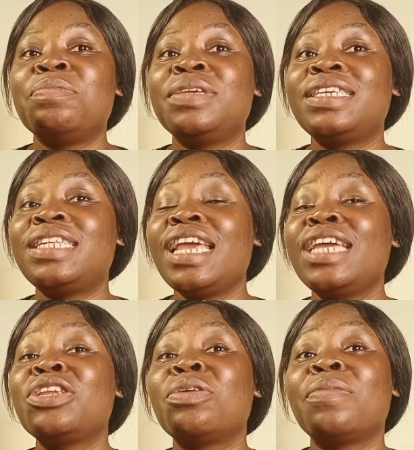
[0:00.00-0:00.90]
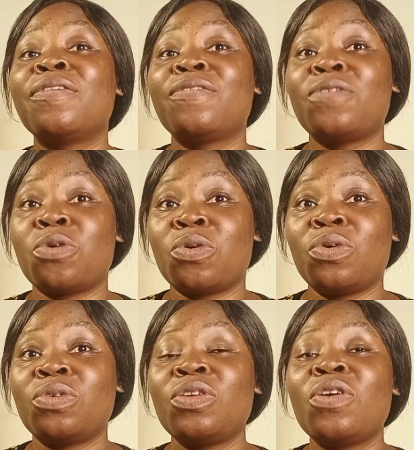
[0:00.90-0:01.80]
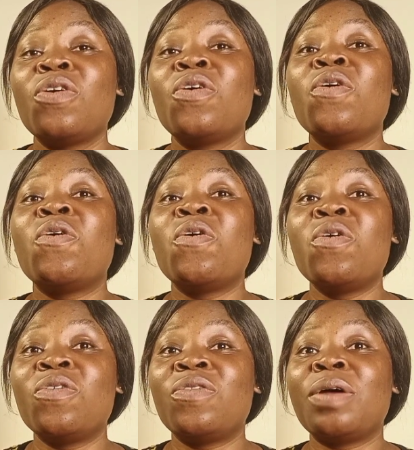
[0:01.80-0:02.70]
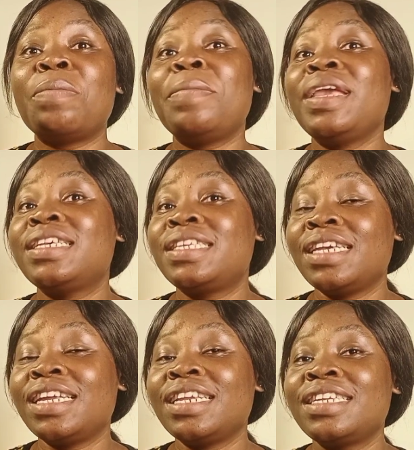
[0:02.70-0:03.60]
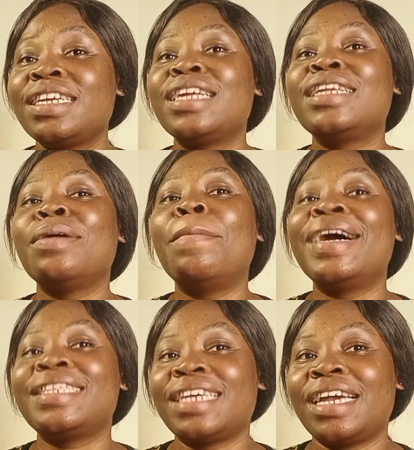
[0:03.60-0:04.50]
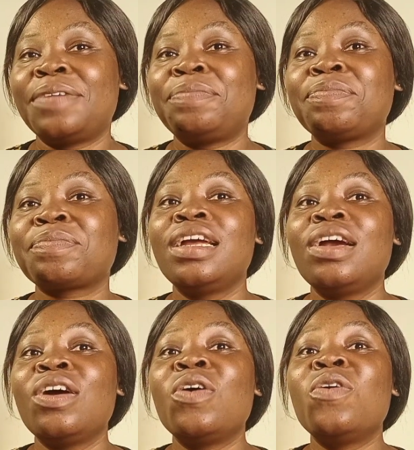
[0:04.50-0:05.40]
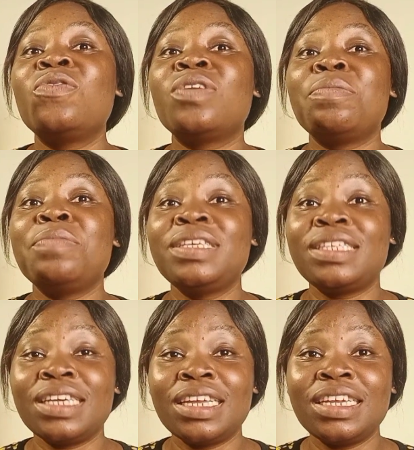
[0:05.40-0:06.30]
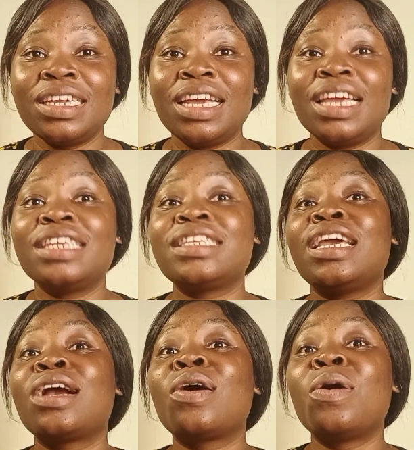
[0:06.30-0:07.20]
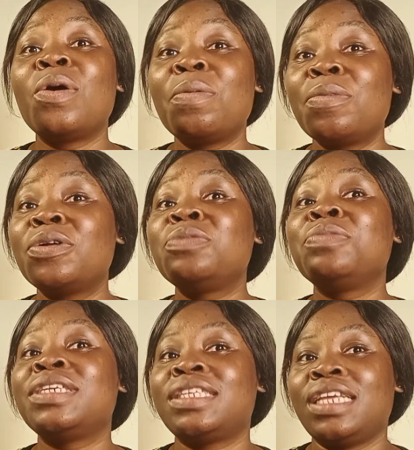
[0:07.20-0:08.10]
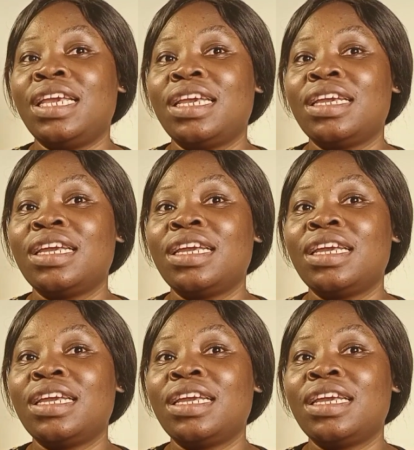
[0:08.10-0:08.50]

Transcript: Mistake number four, over mixing the batter. Overmixing is a common mistake,